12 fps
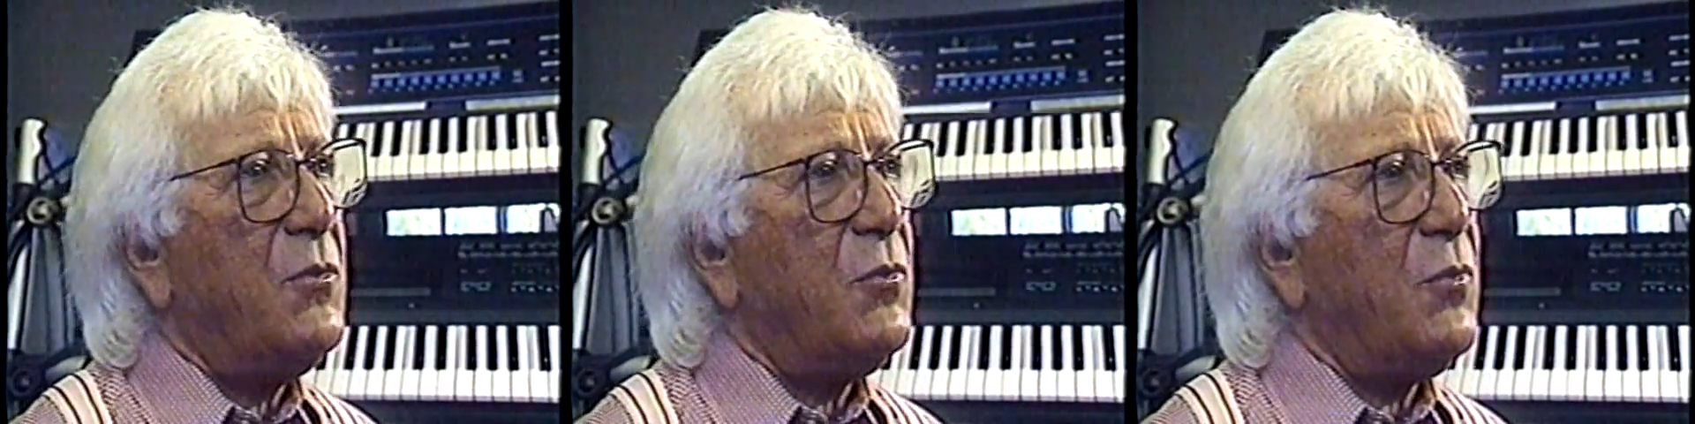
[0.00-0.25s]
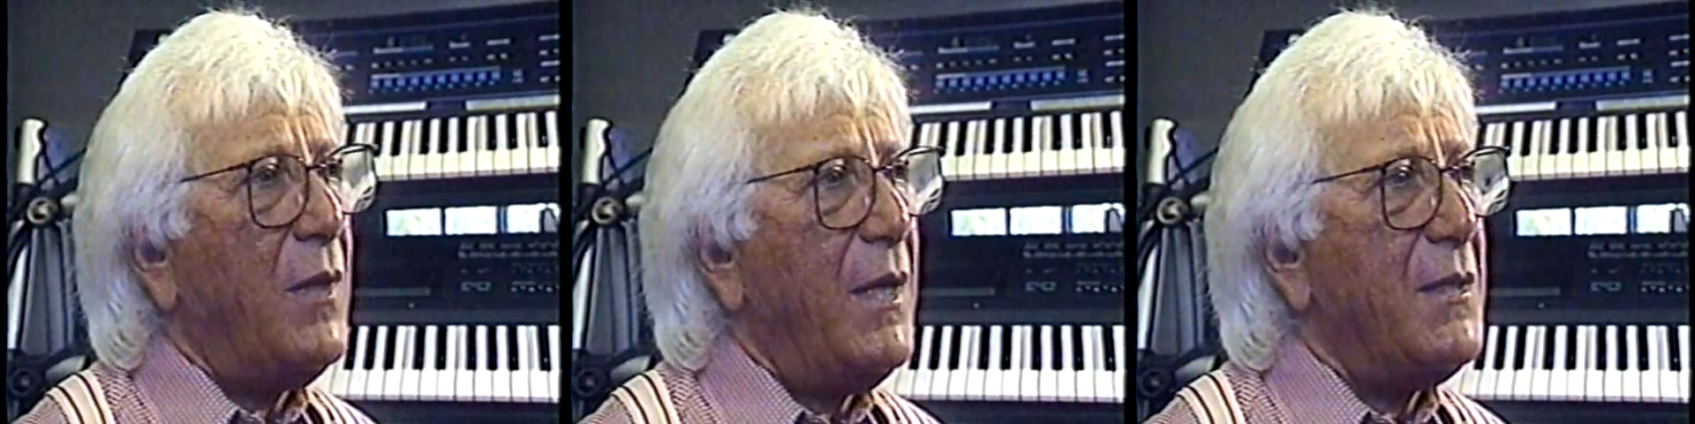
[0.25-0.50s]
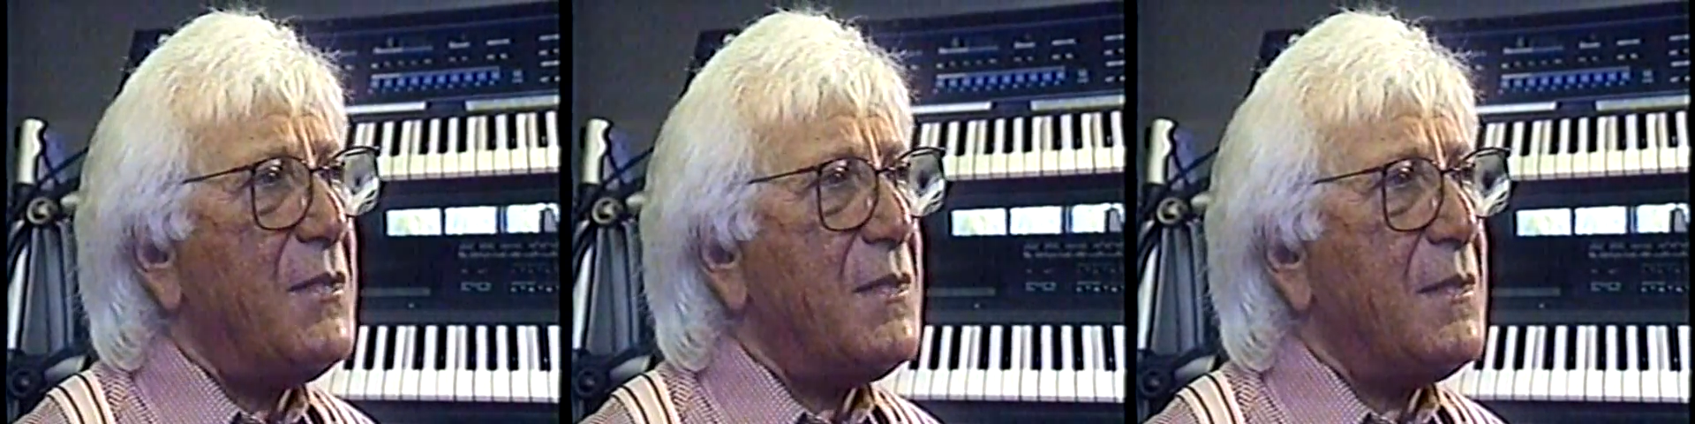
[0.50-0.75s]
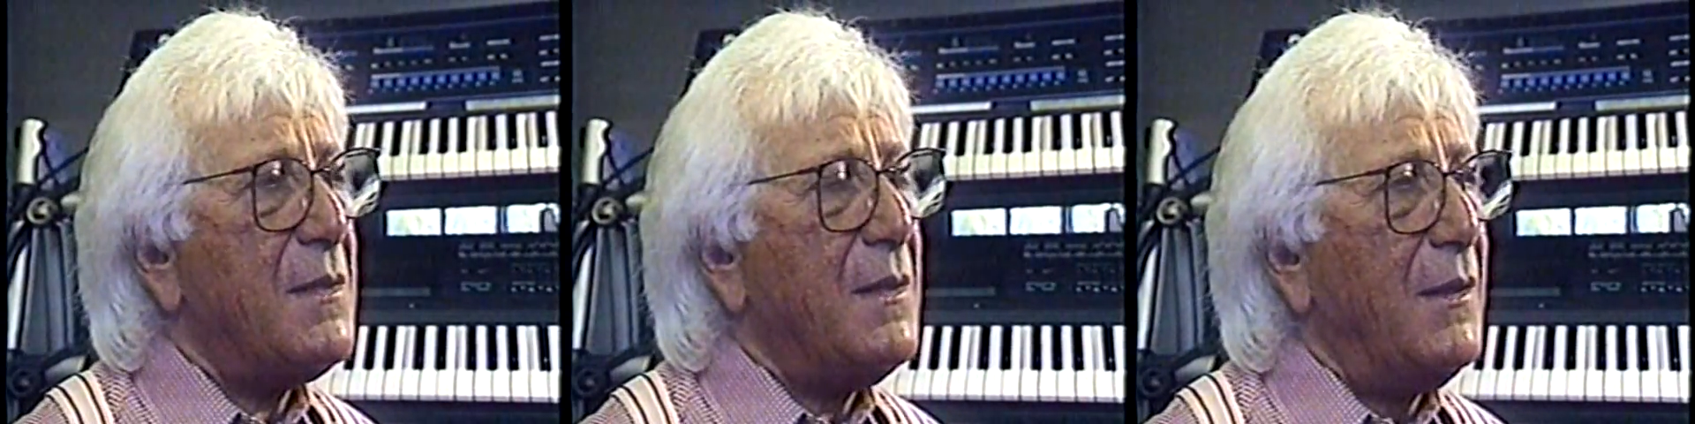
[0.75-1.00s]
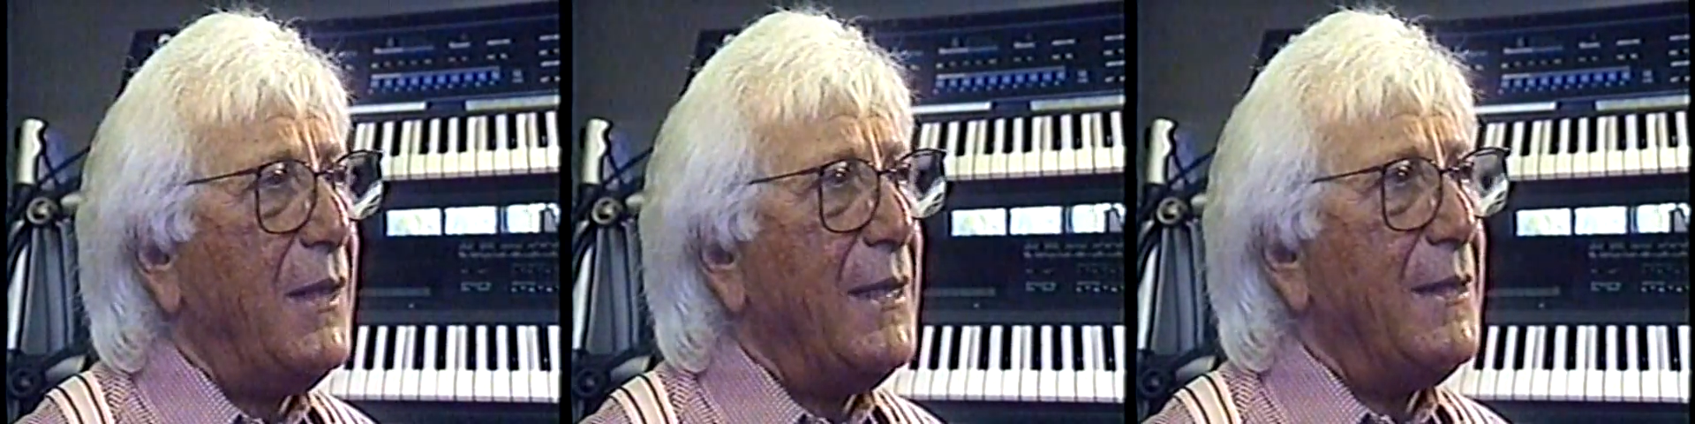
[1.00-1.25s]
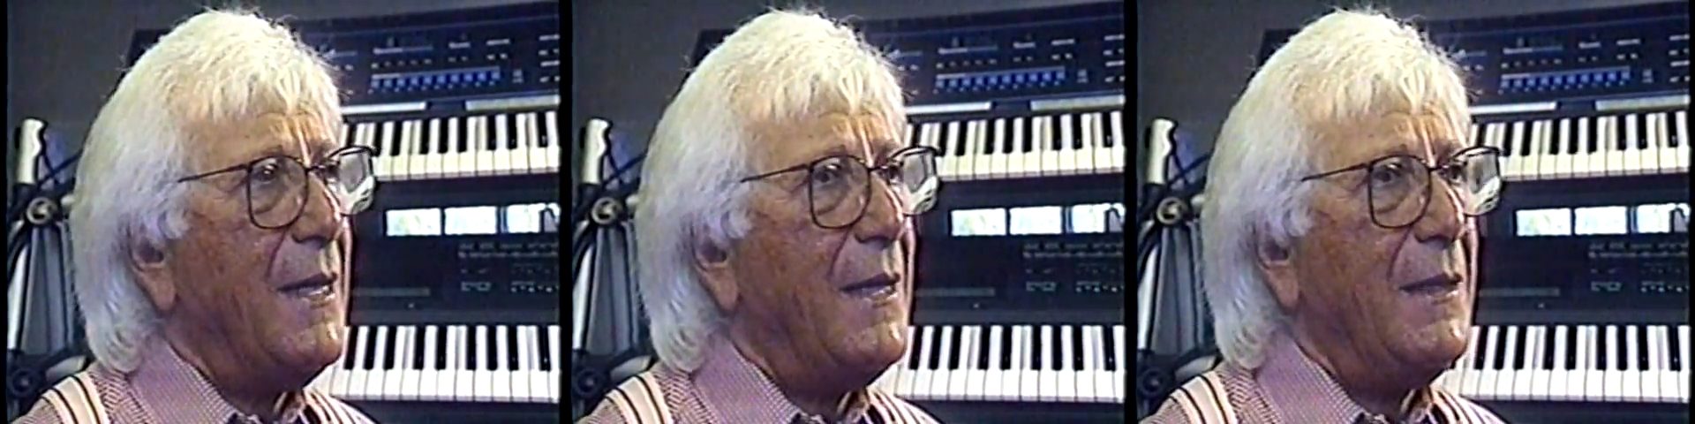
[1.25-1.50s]

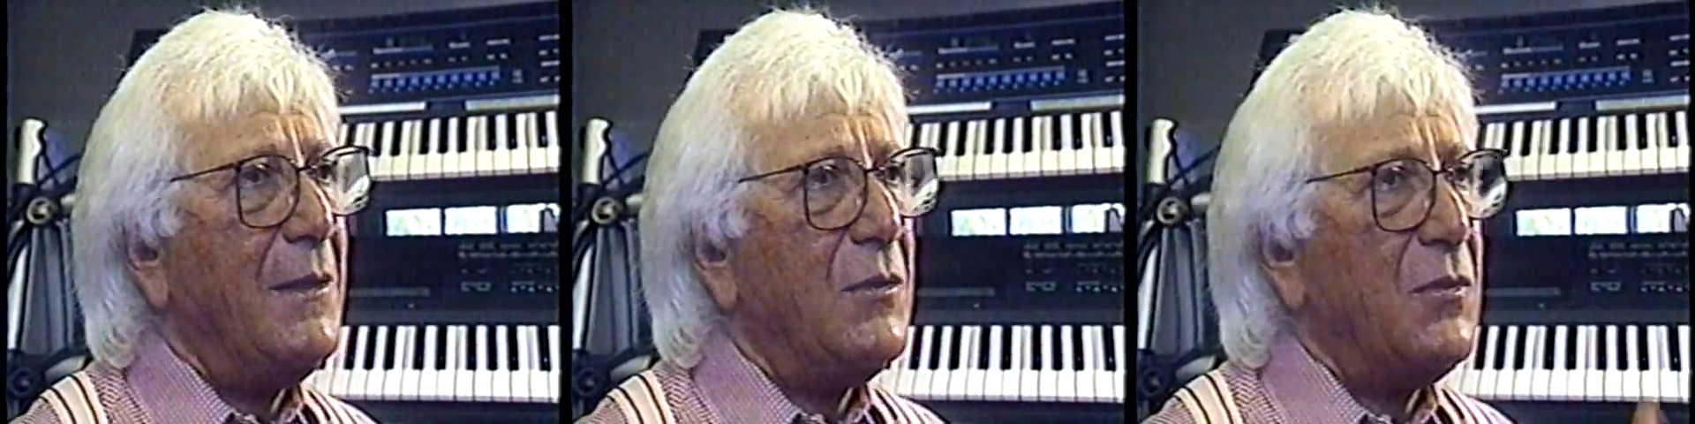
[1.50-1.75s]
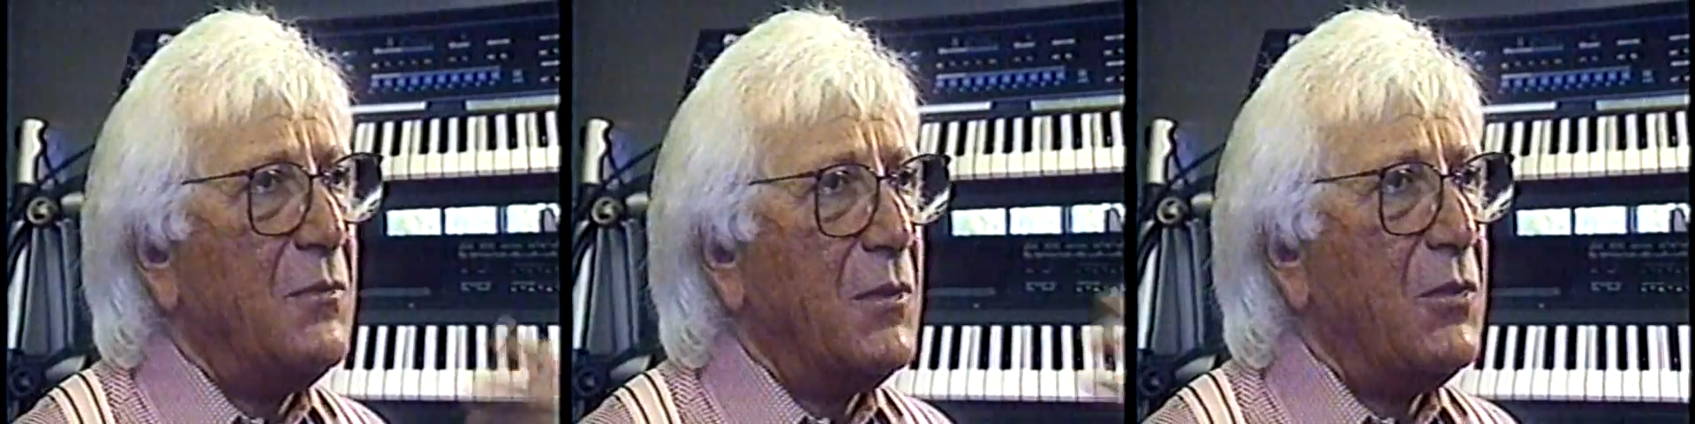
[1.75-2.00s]
translate that into